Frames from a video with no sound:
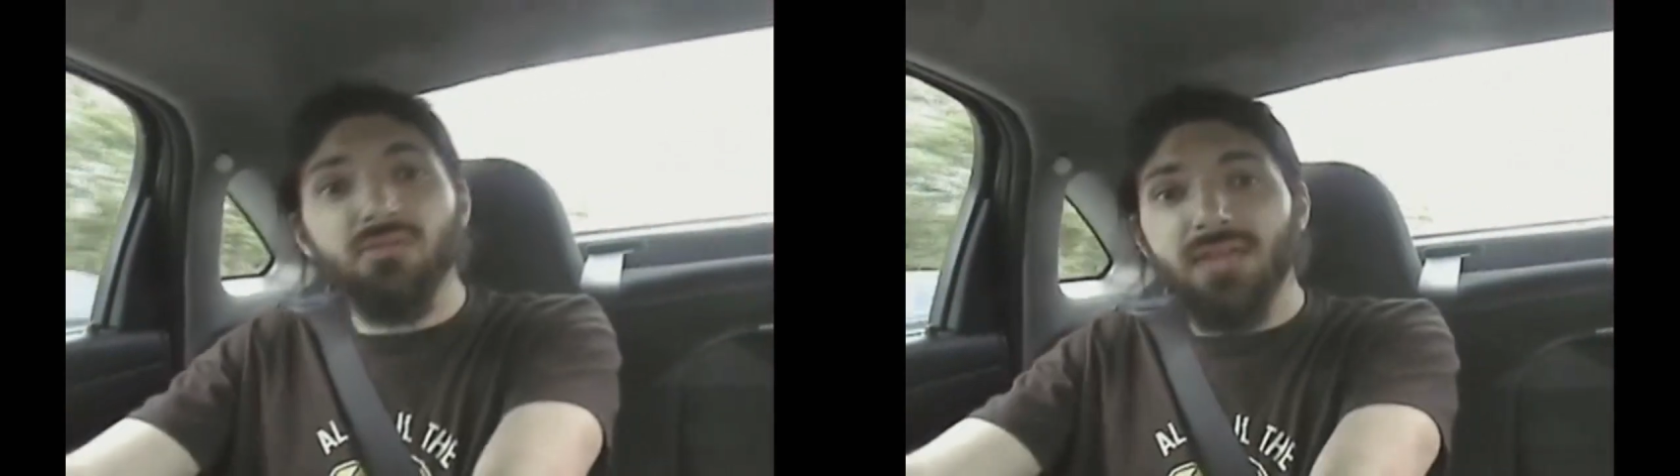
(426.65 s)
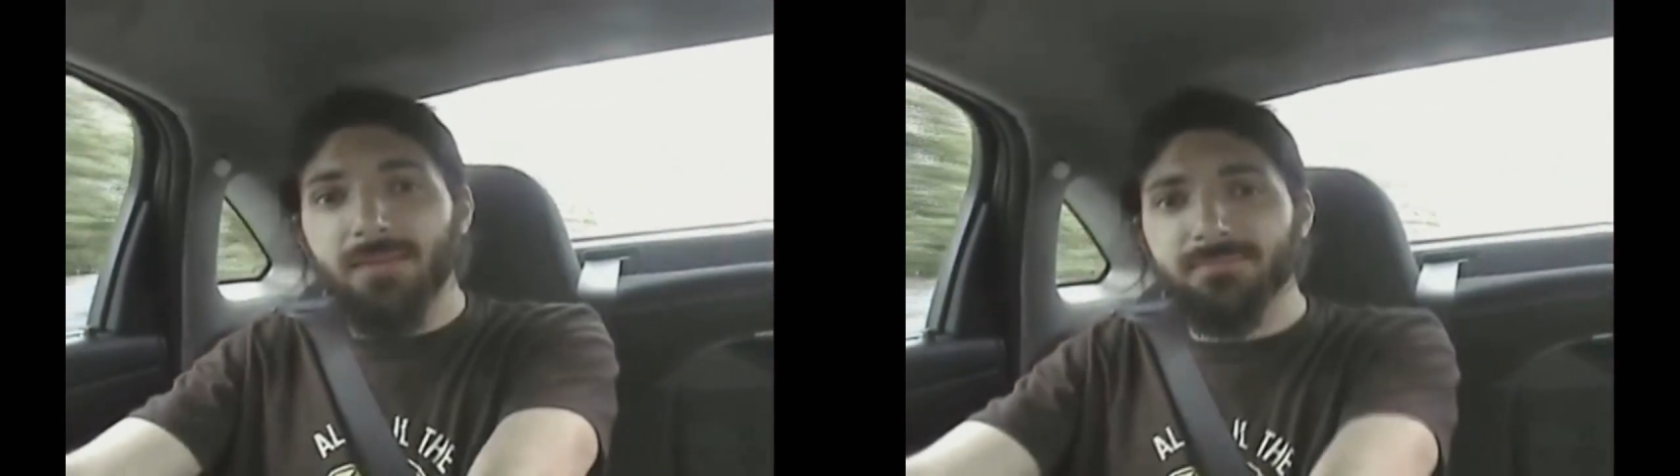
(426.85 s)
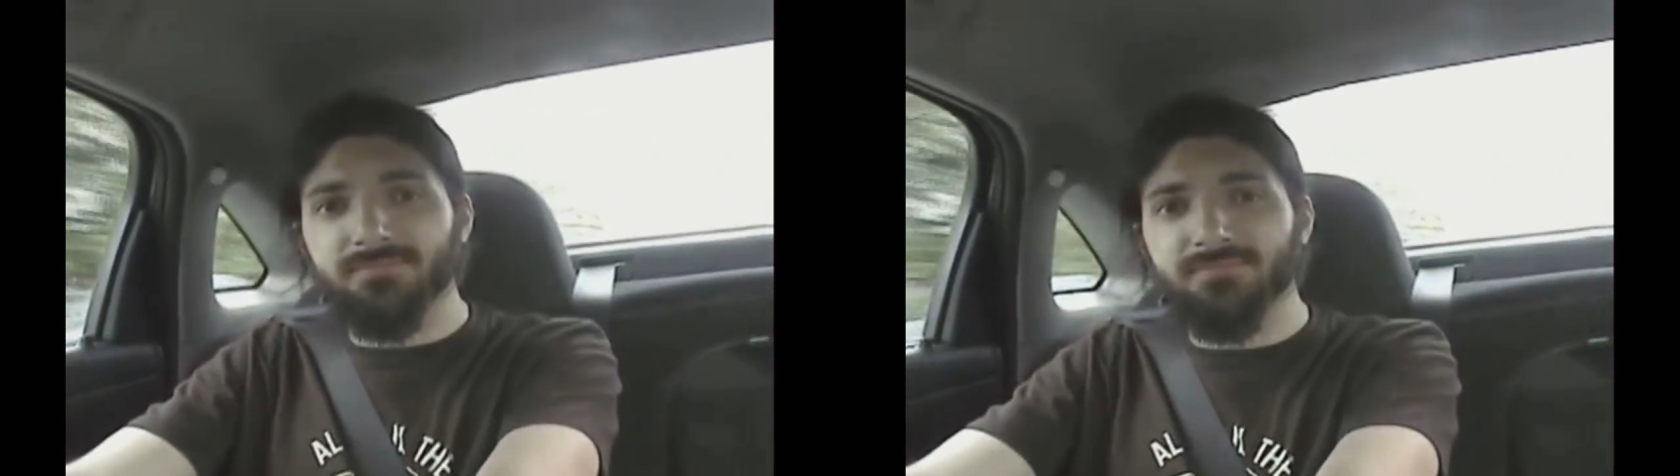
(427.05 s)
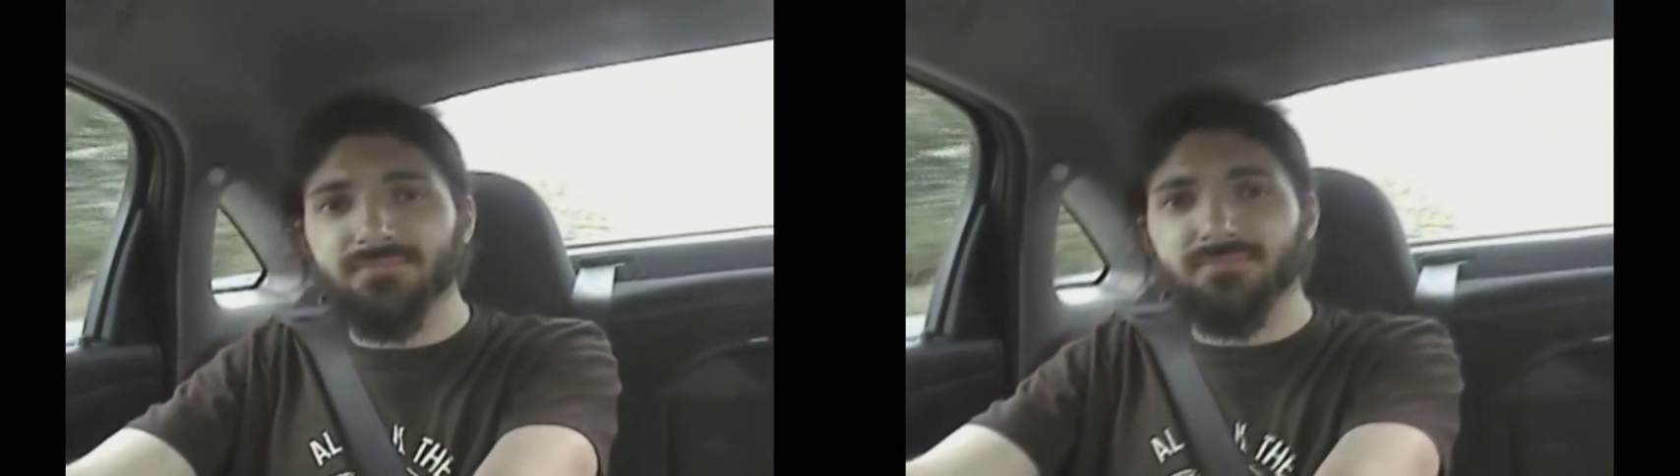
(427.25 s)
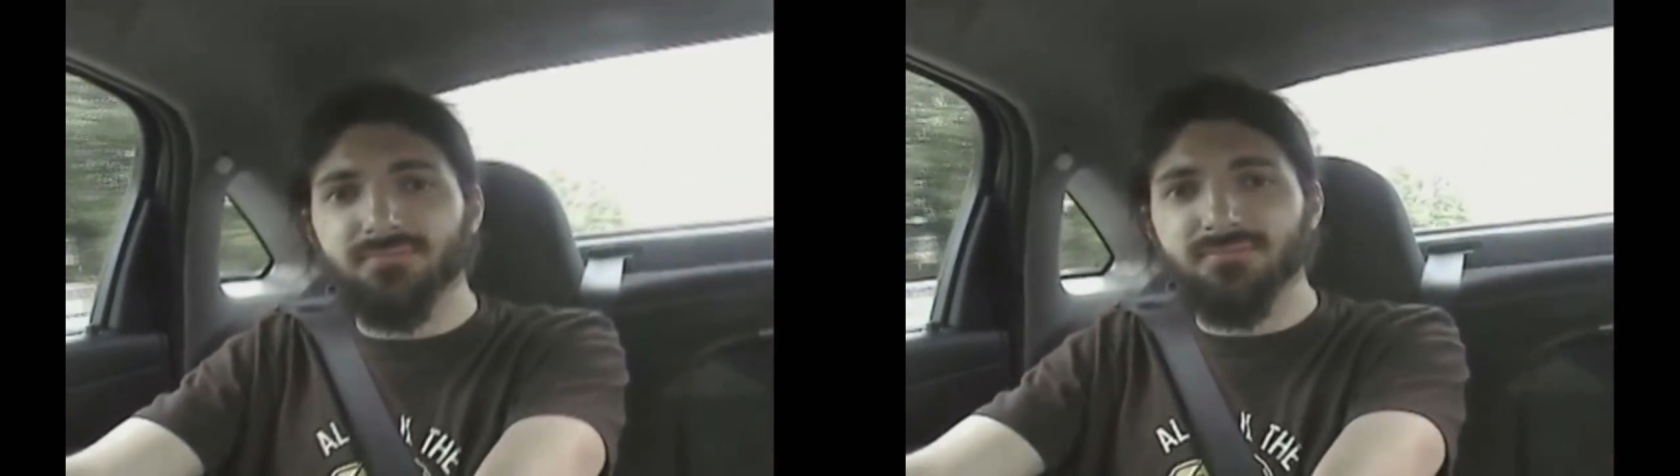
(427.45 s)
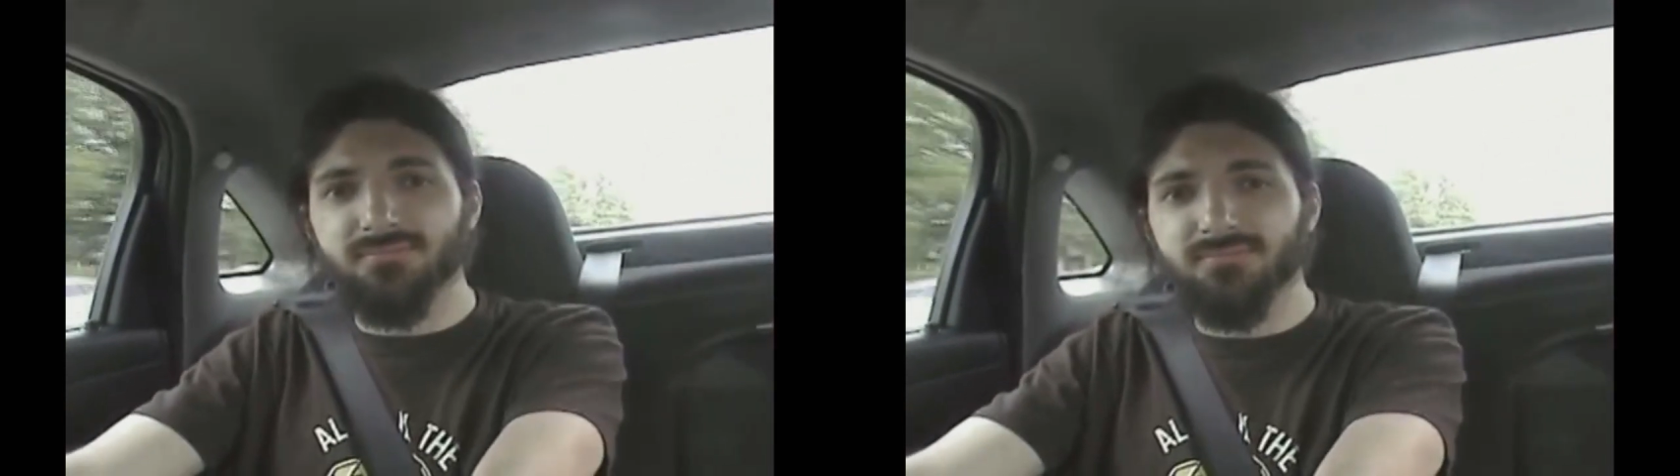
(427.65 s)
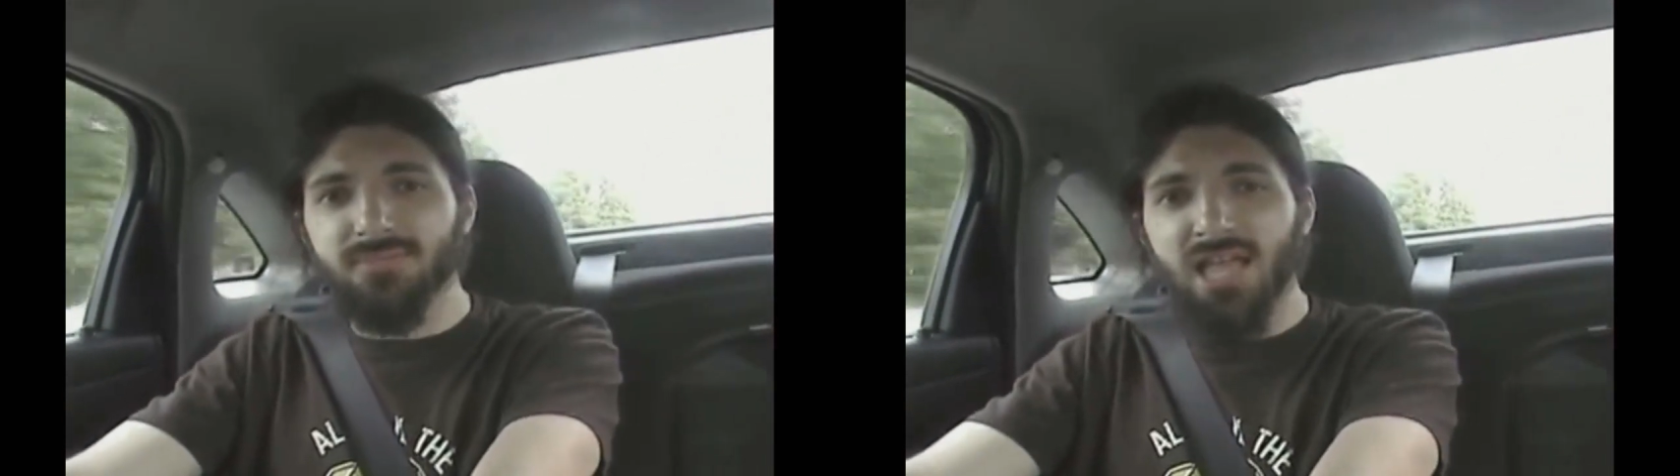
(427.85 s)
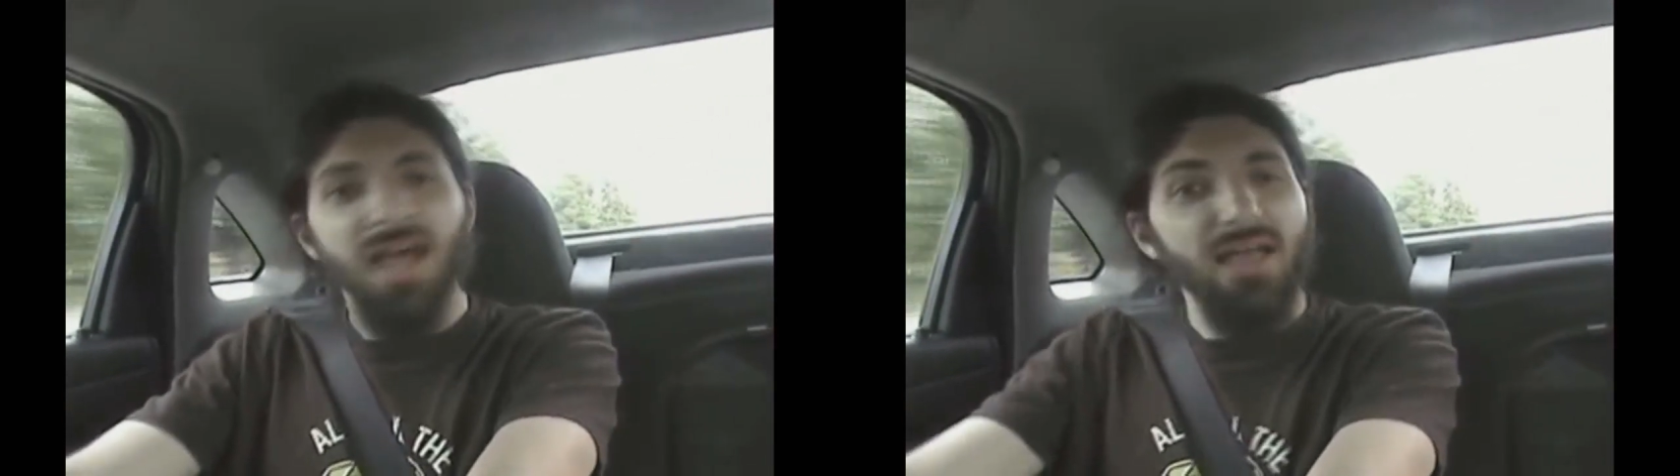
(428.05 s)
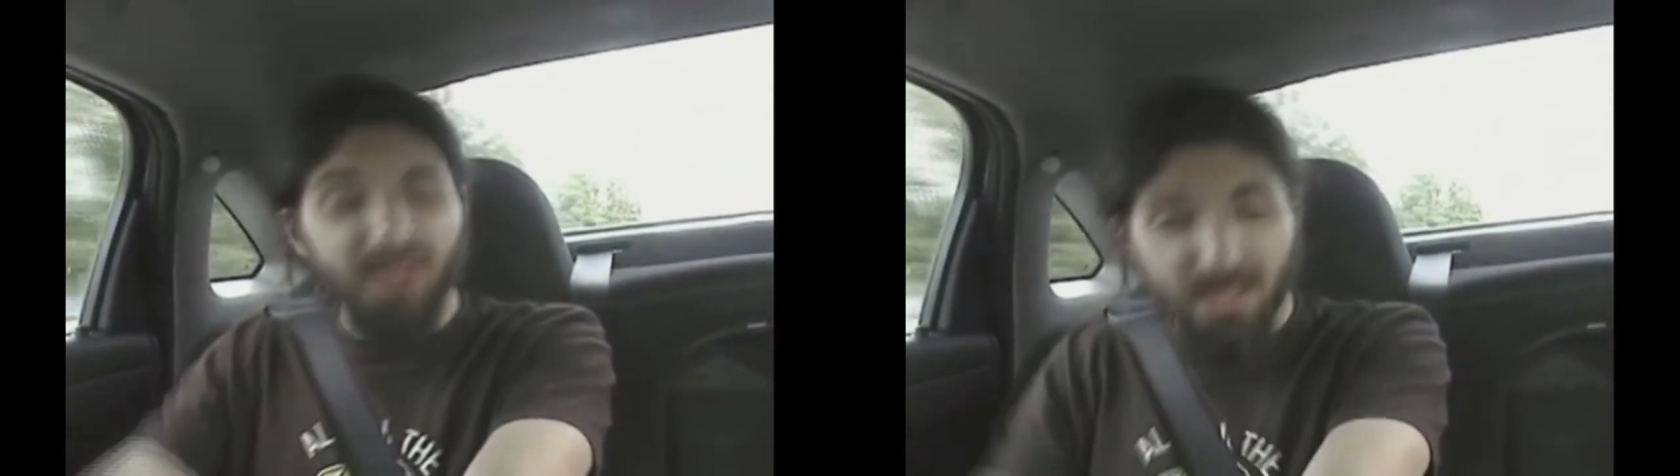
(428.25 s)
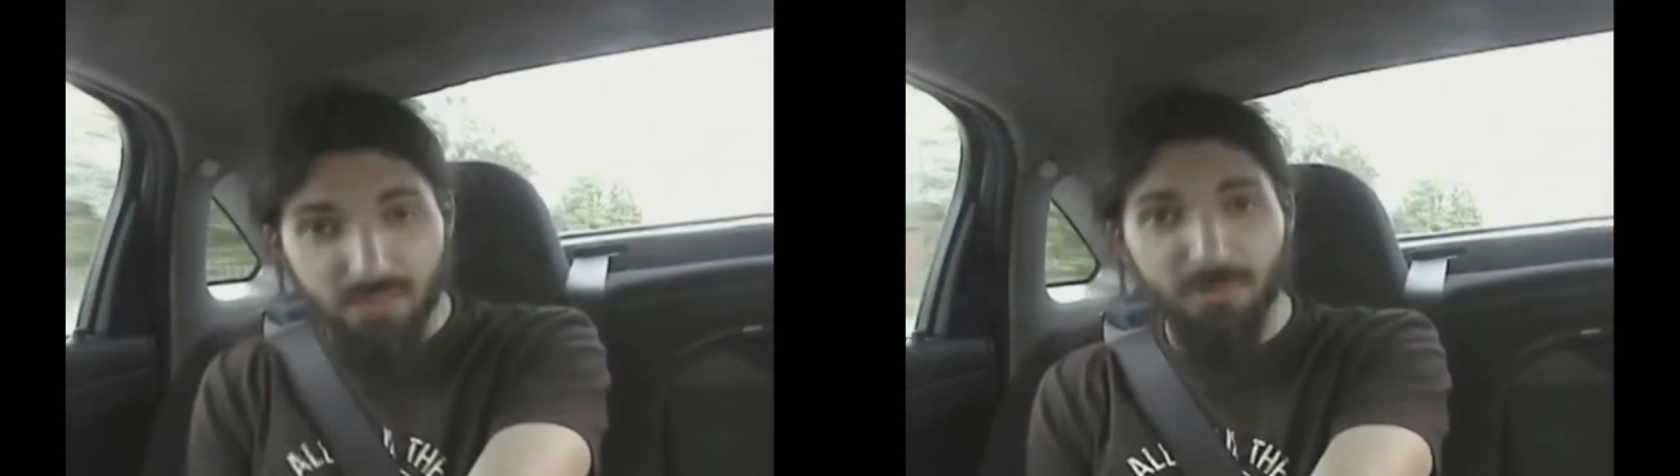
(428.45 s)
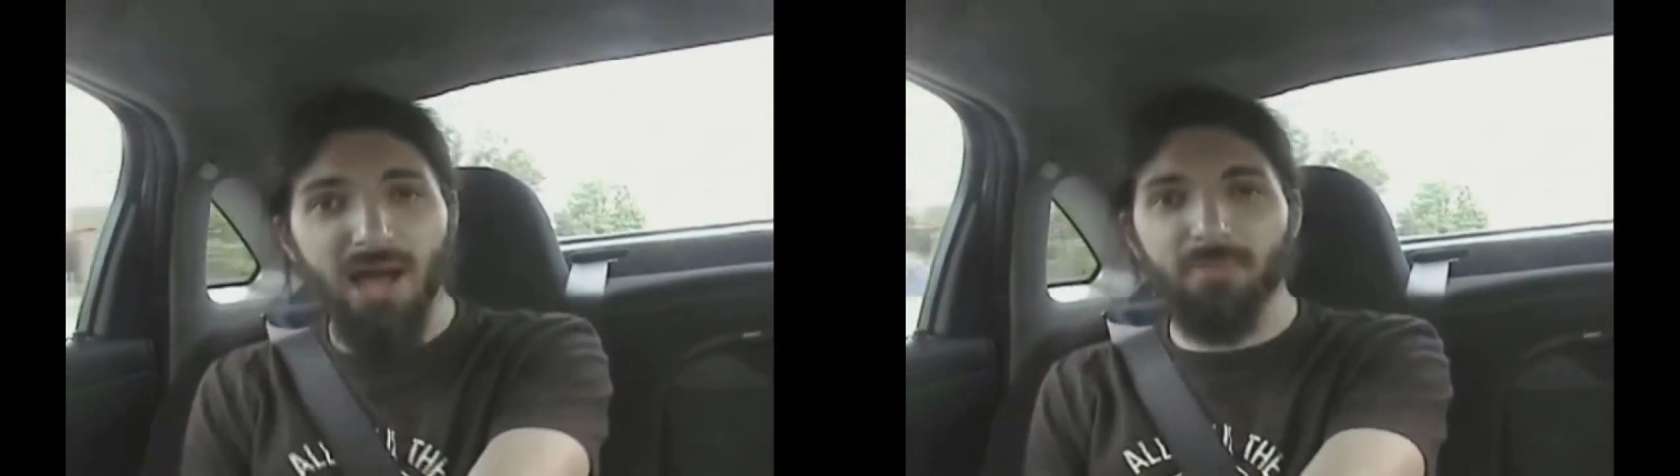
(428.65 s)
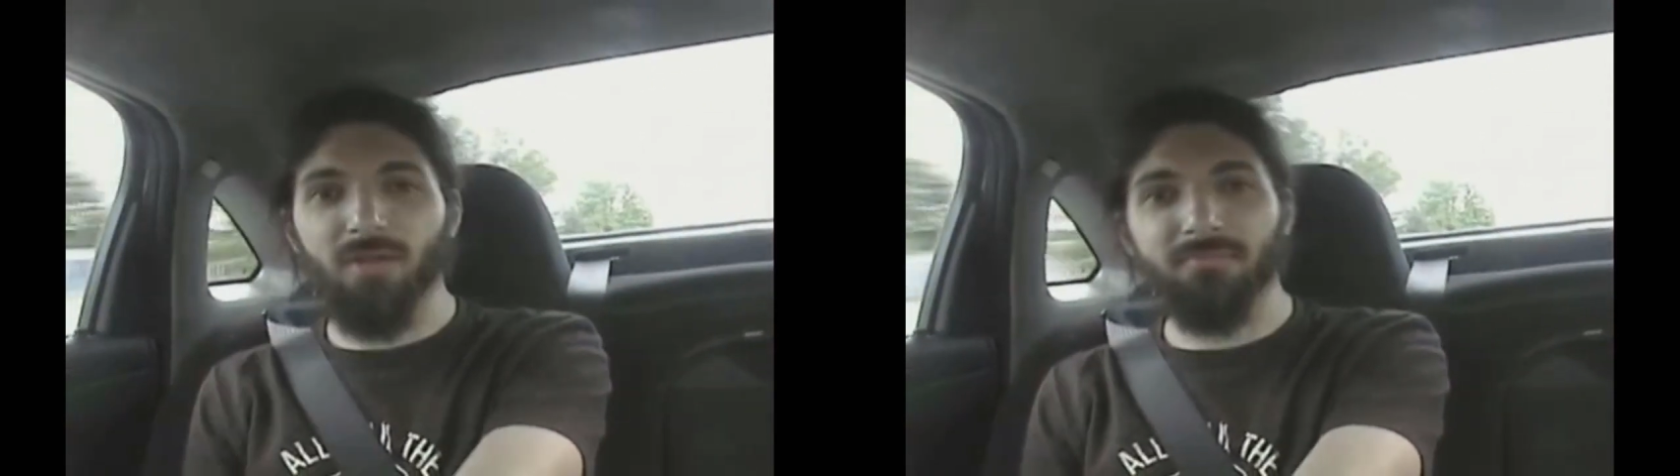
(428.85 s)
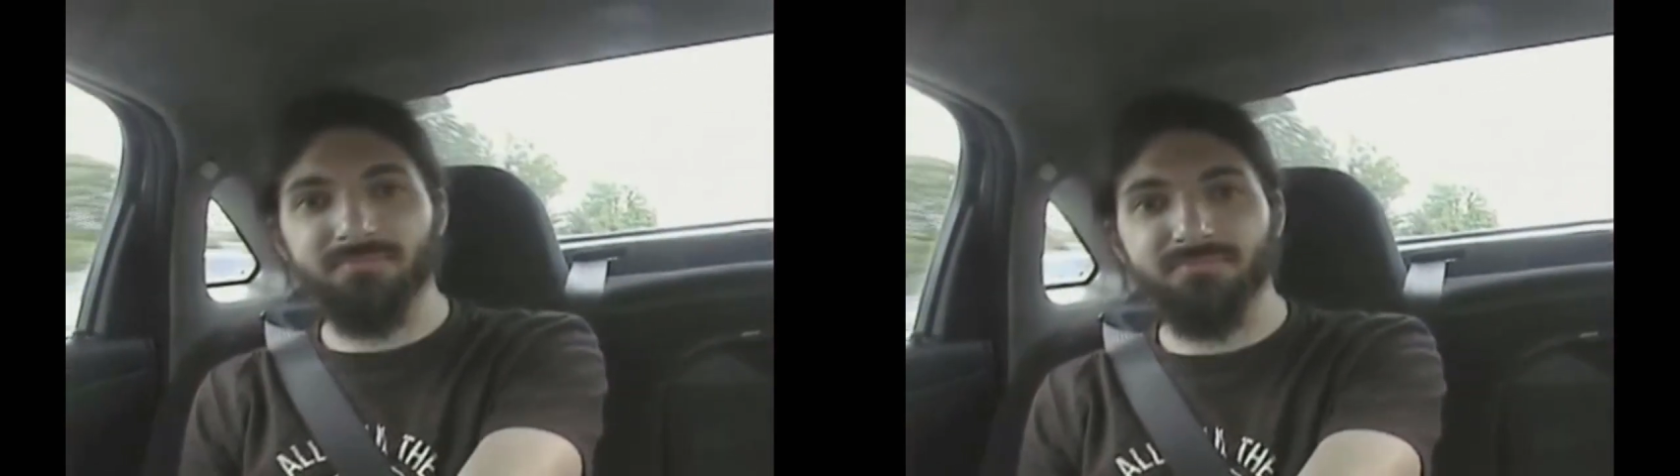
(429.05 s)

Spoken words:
with them. That's a problem.